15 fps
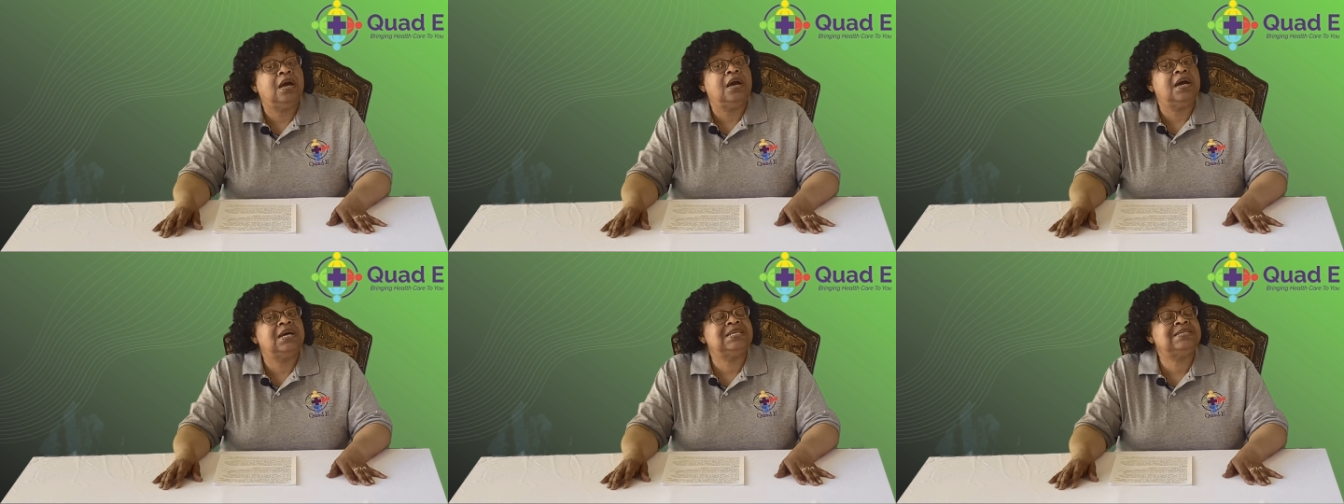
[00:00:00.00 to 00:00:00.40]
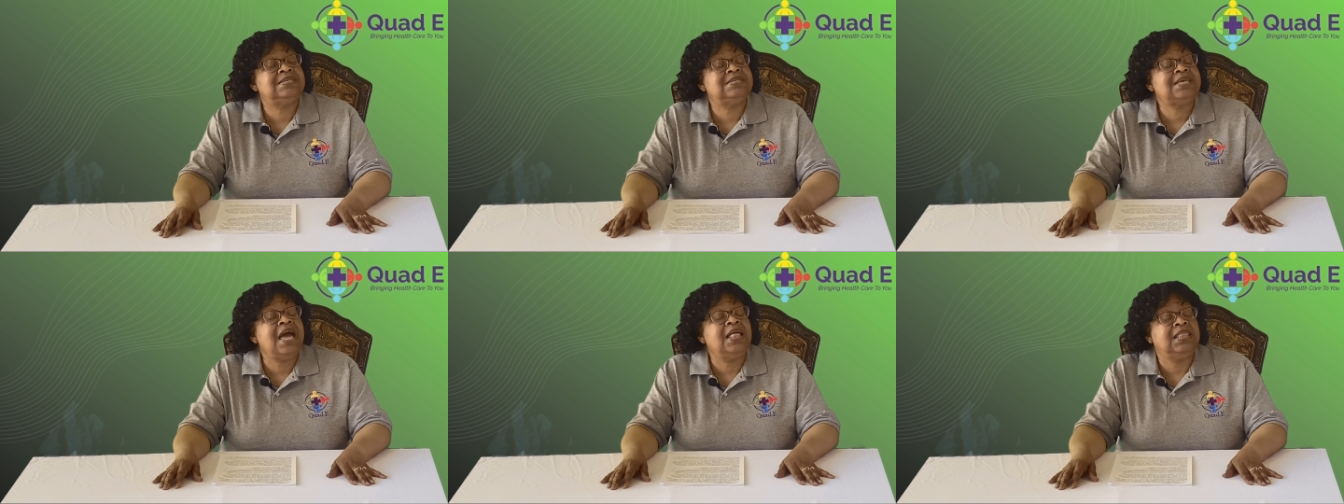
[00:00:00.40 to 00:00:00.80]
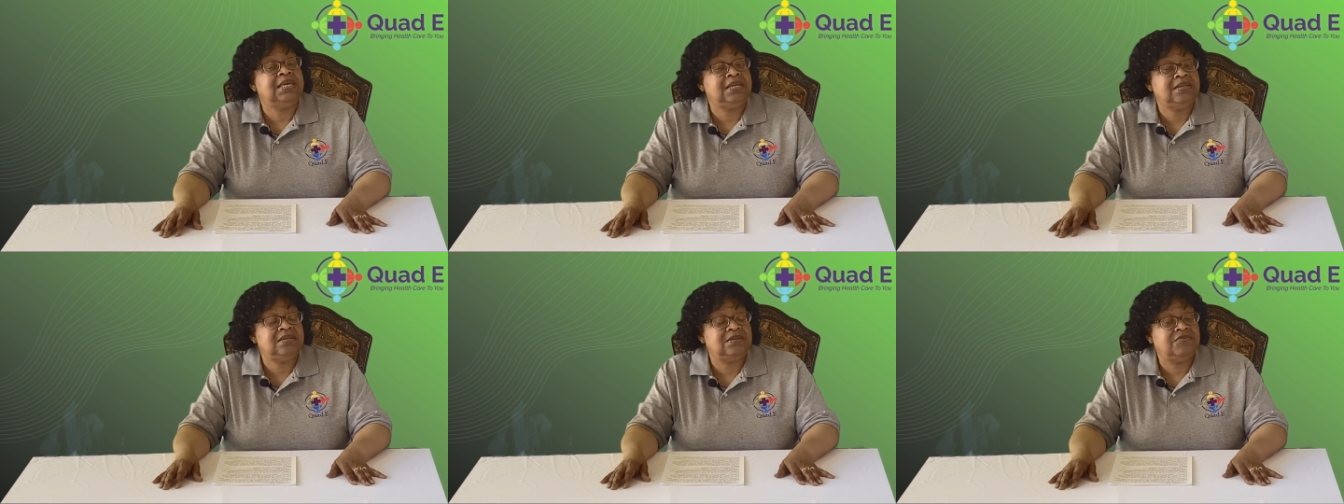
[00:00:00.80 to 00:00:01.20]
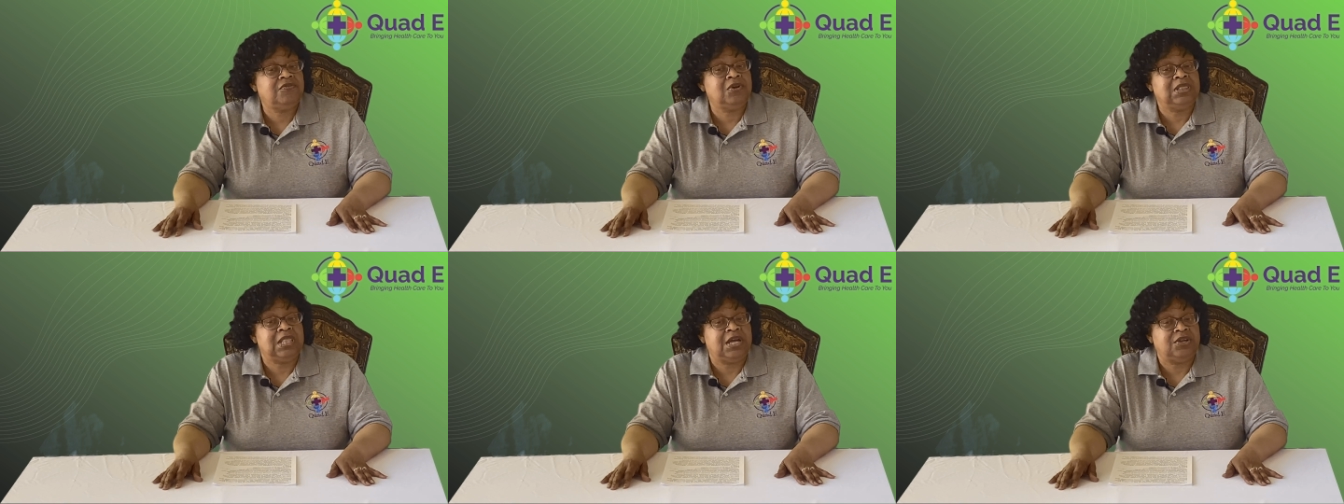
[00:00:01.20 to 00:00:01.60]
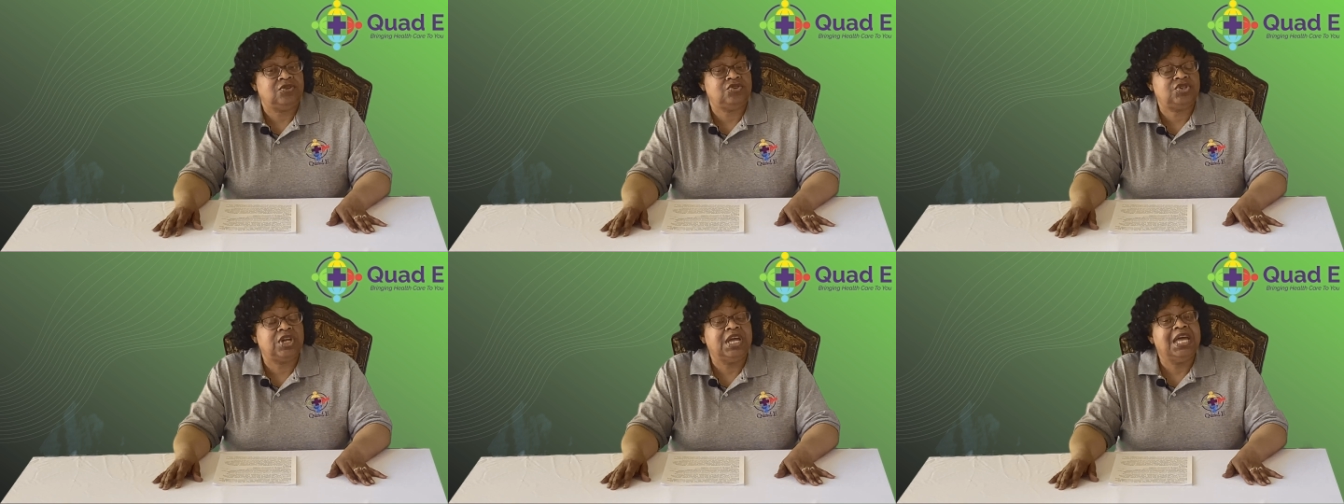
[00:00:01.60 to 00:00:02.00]
a salad for
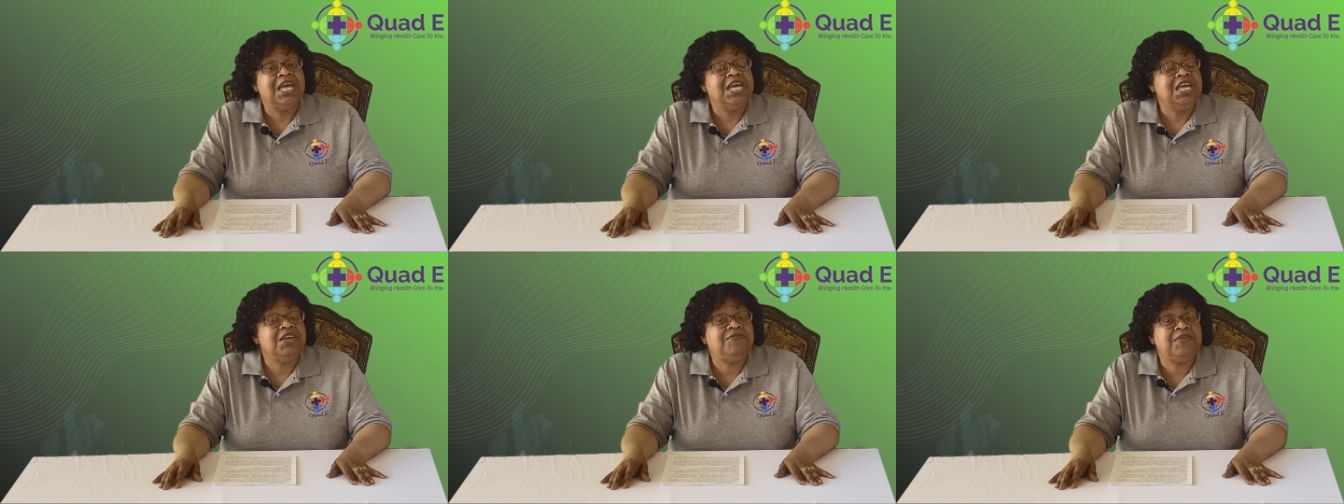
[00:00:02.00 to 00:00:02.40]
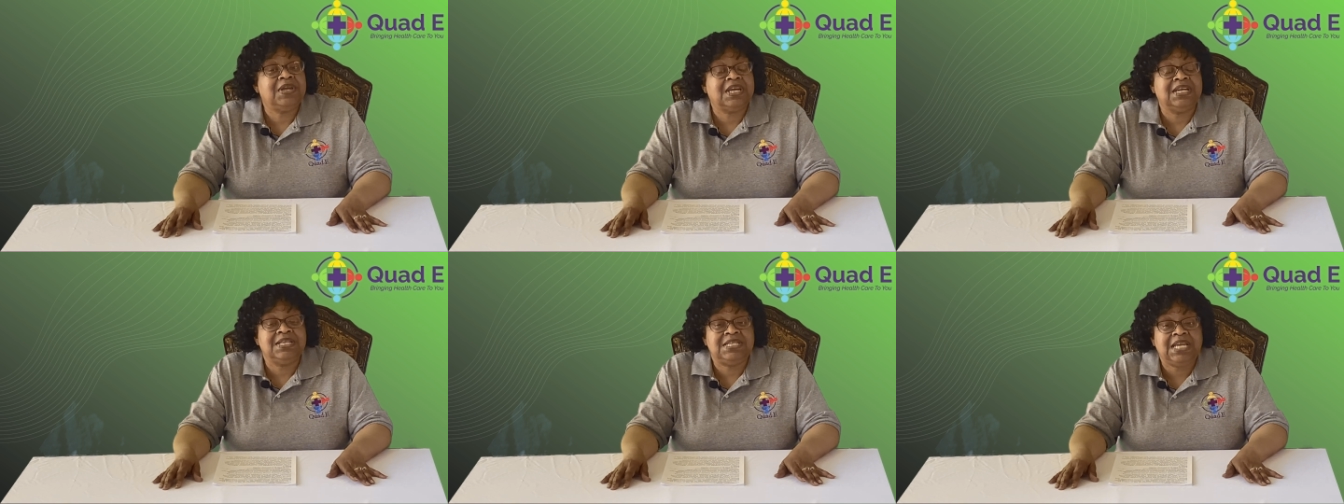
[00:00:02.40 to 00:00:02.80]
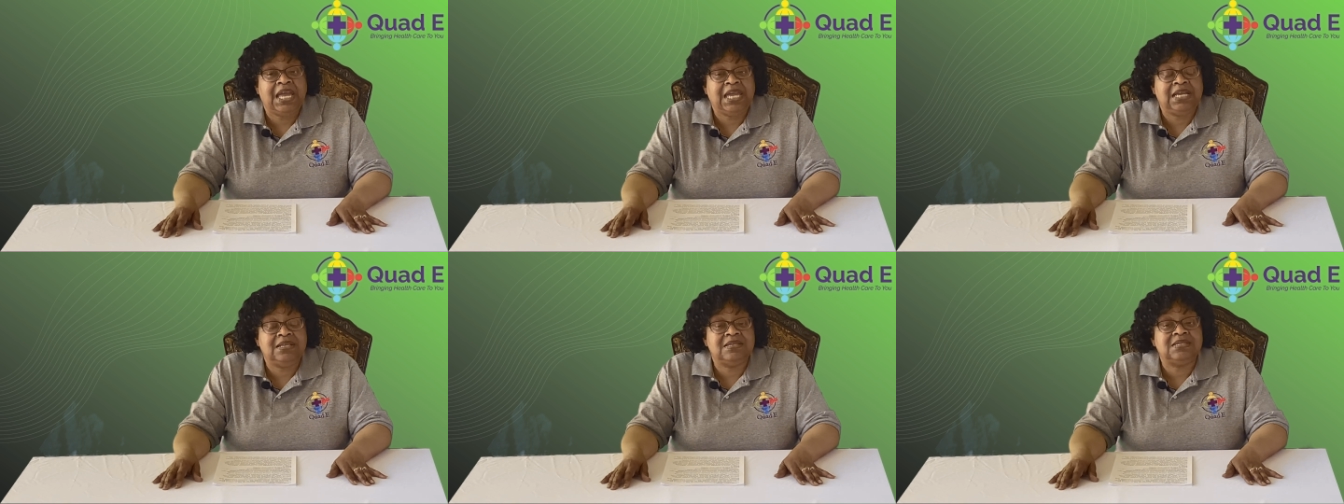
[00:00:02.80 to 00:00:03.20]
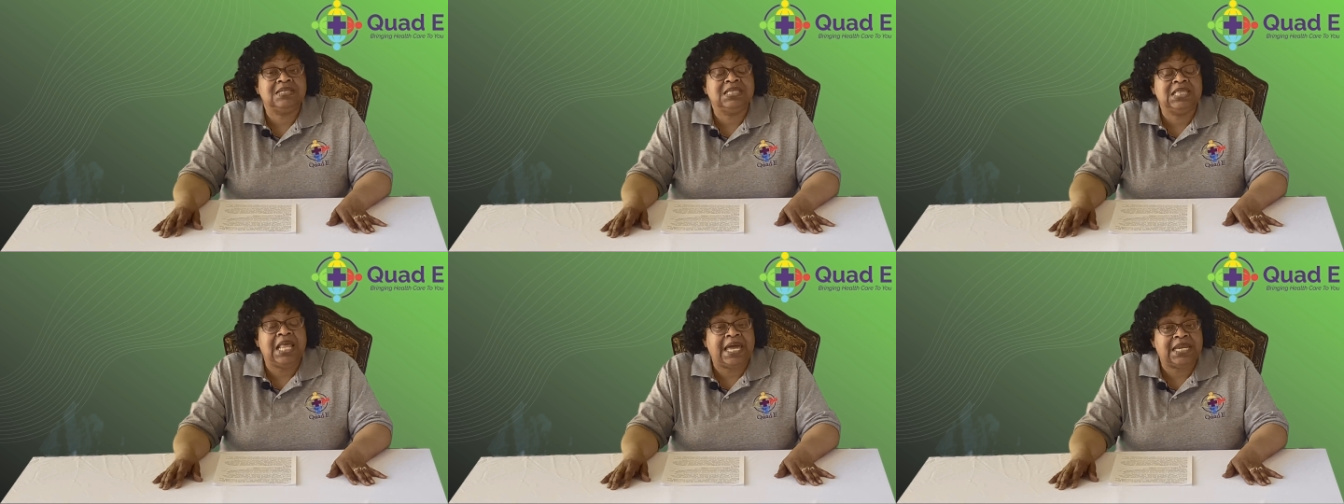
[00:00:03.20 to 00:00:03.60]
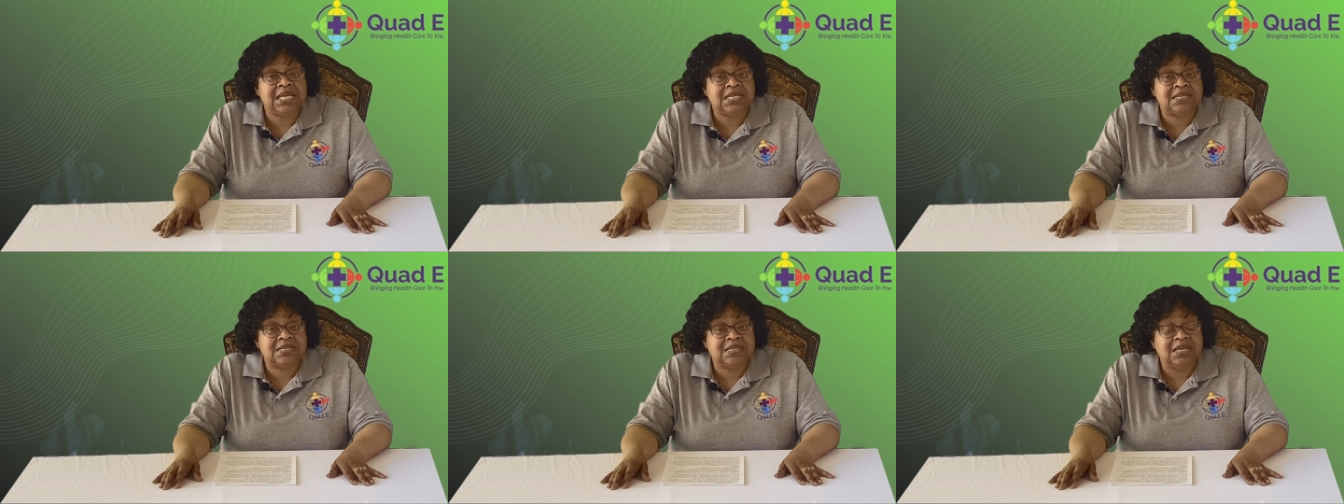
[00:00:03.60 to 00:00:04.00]
lunch if it contains
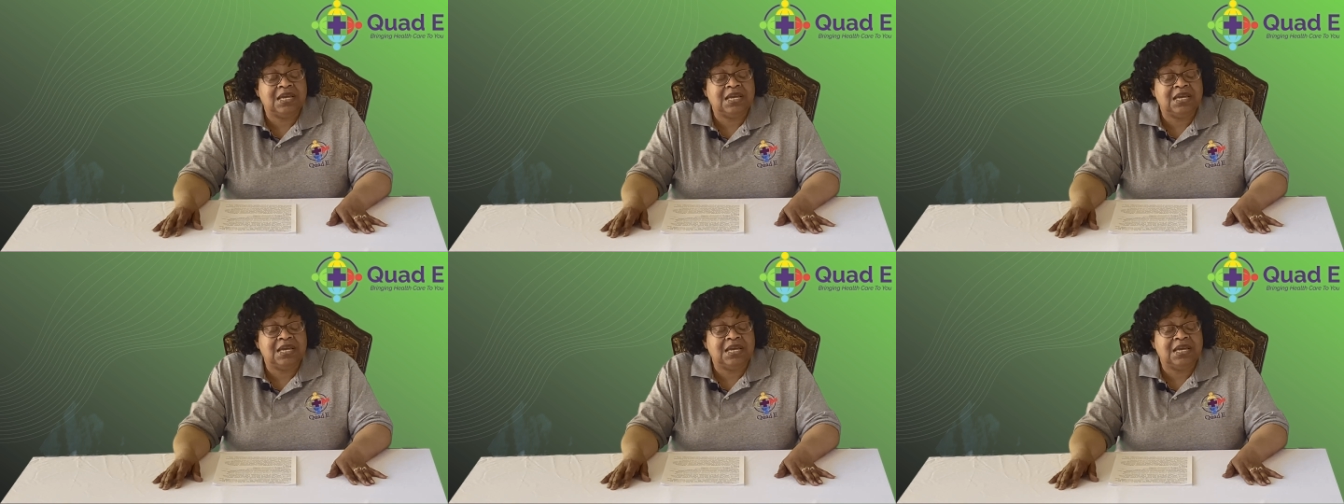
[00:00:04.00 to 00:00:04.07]
lettuce,